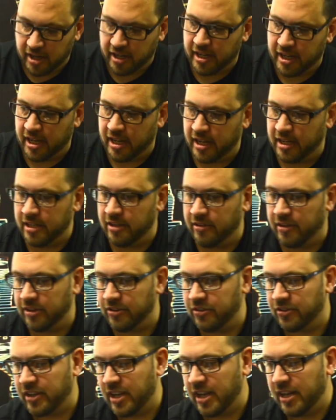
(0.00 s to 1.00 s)
Again, you can
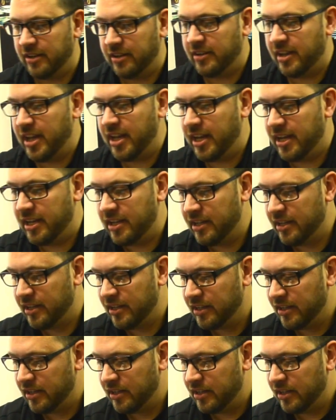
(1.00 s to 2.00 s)
just kind of take
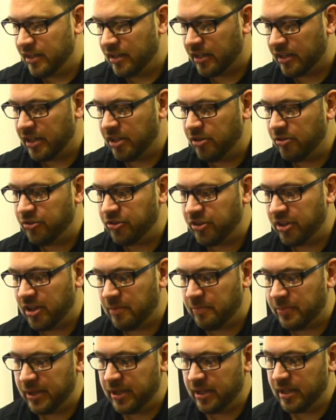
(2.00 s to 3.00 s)
a
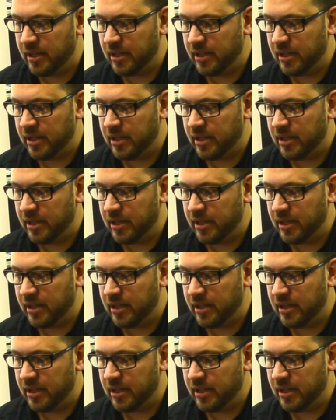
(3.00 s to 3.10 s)
Q-tip